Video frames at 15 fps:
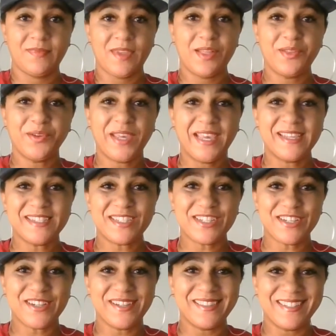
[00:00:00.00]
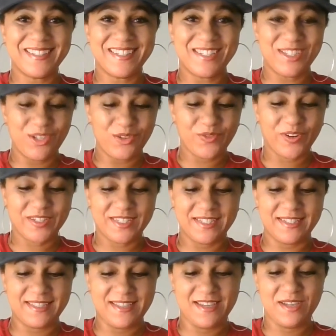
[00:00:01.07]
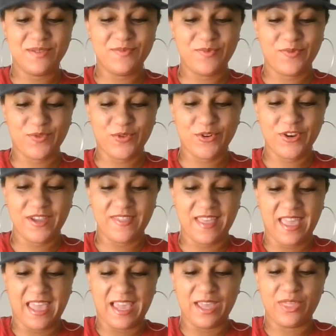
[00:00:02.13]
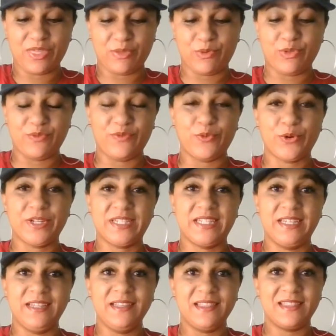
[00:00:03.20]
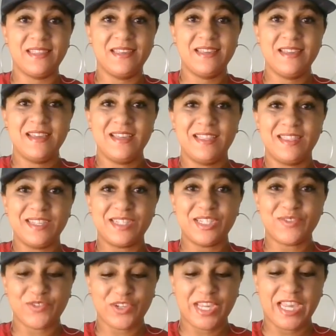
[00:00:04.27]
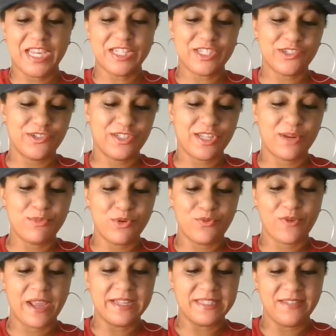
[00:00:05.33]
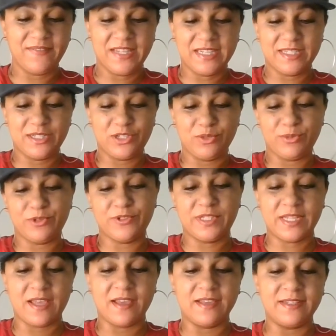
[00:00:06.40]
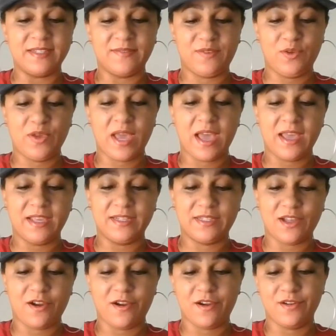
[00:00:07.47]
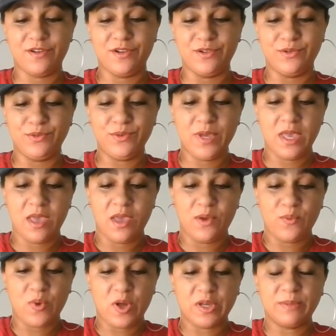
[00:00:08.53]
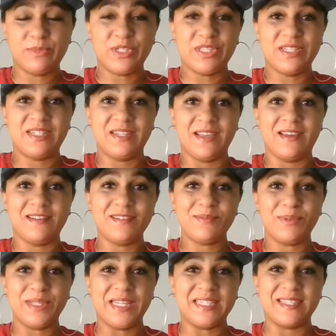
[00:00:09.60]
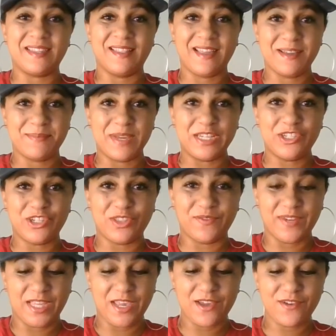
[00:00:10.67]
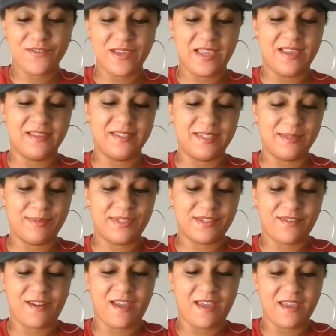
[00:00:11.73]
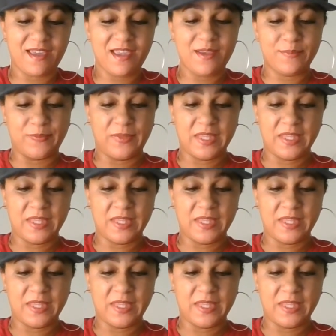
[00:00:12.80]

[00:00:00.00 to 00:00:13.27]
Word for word: Hello Cancer, this is you versus them for the 8th through the 14th. This is for Cancer, Sun, Moon, Rising, Venus, and Jupiter signs. If you guys are new, welcome to the channel. Please hit the like button, share the video, and subscribe.